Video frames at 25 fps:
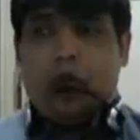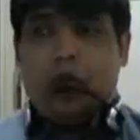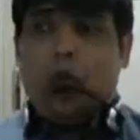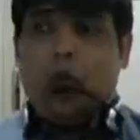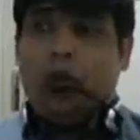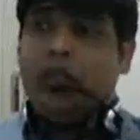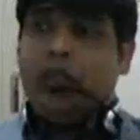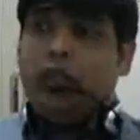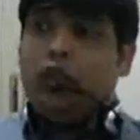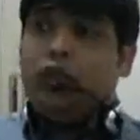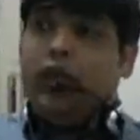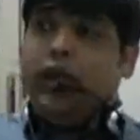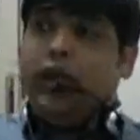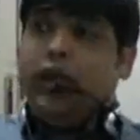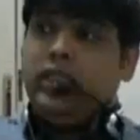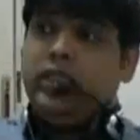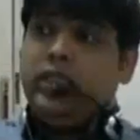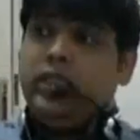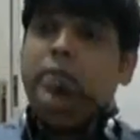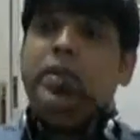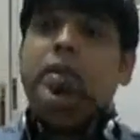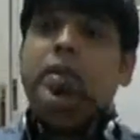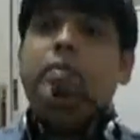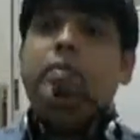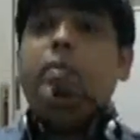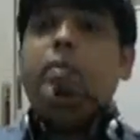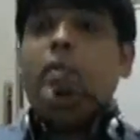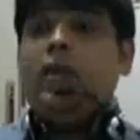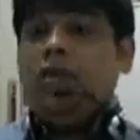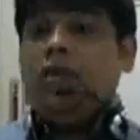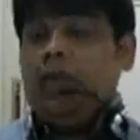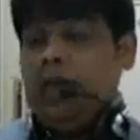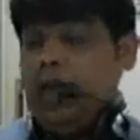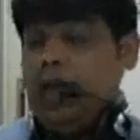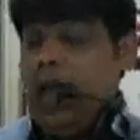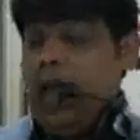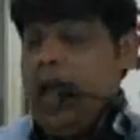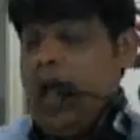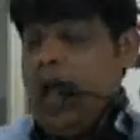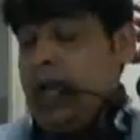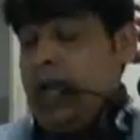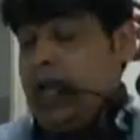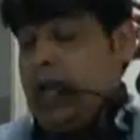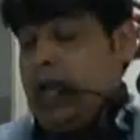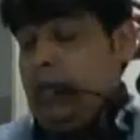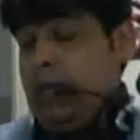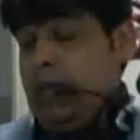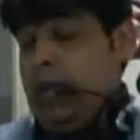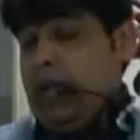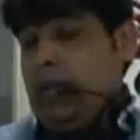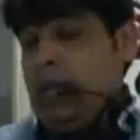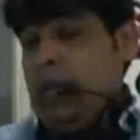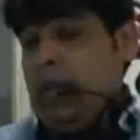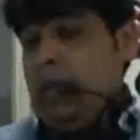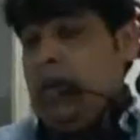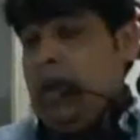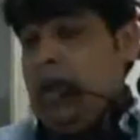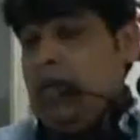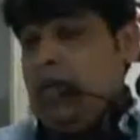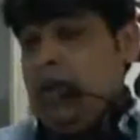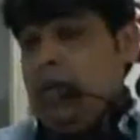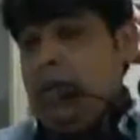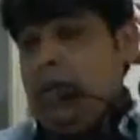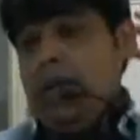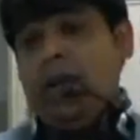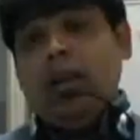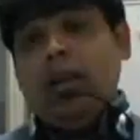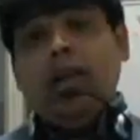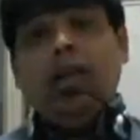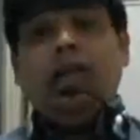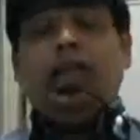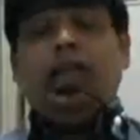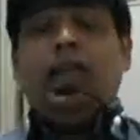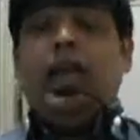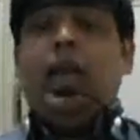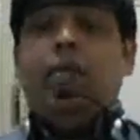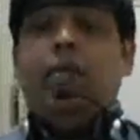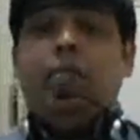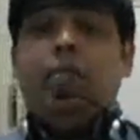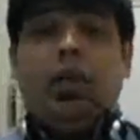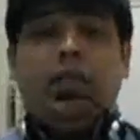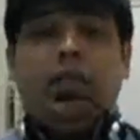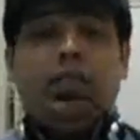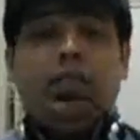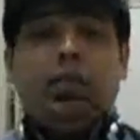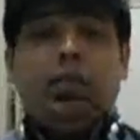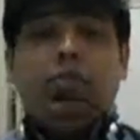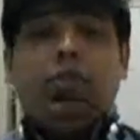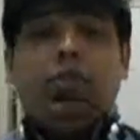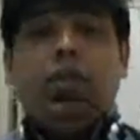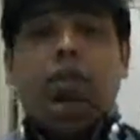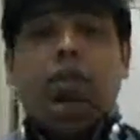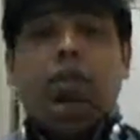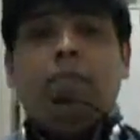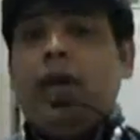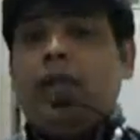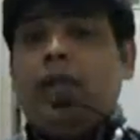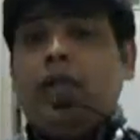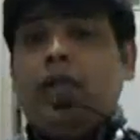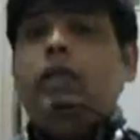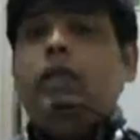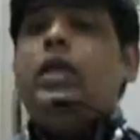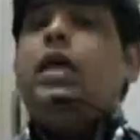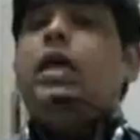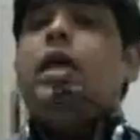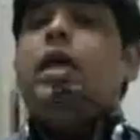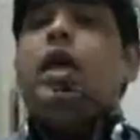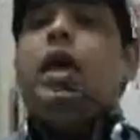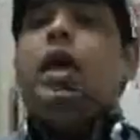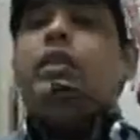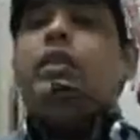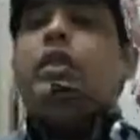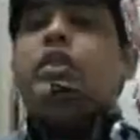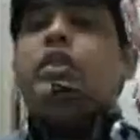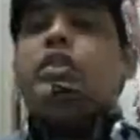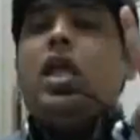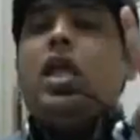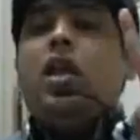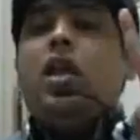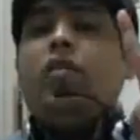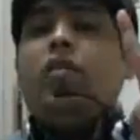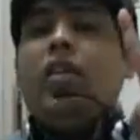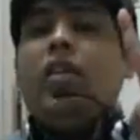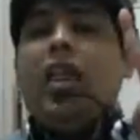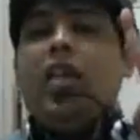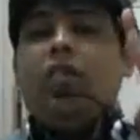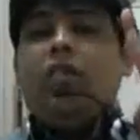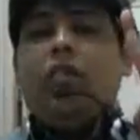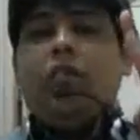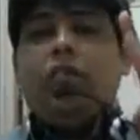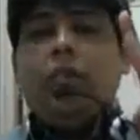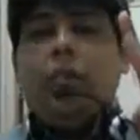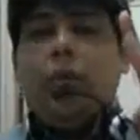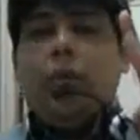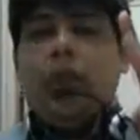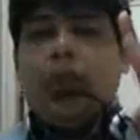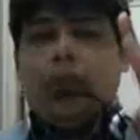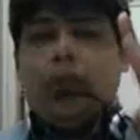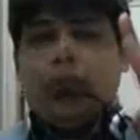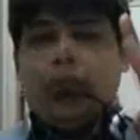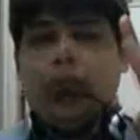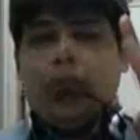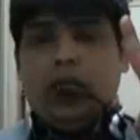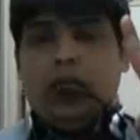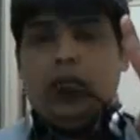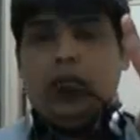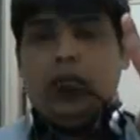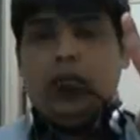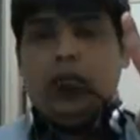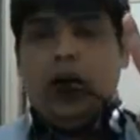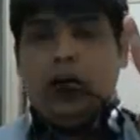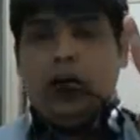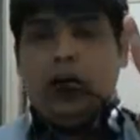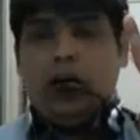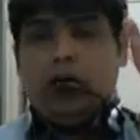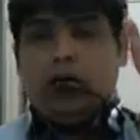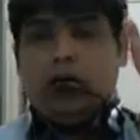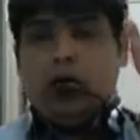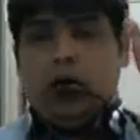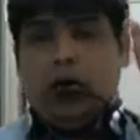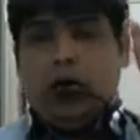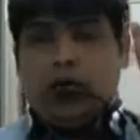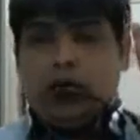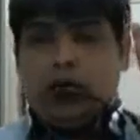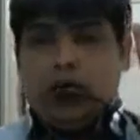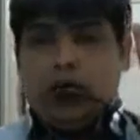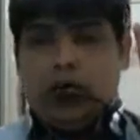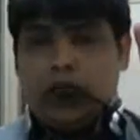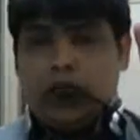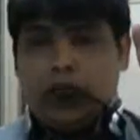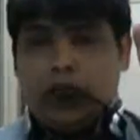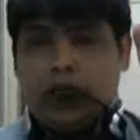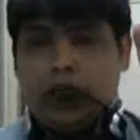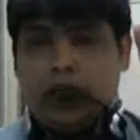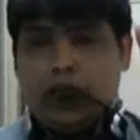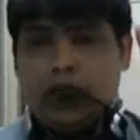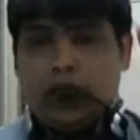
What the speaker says: Okay, so that is a minimum level. Again, minimum level, lead time, consumption pattern, and the shelf life of the product. That you have to consider.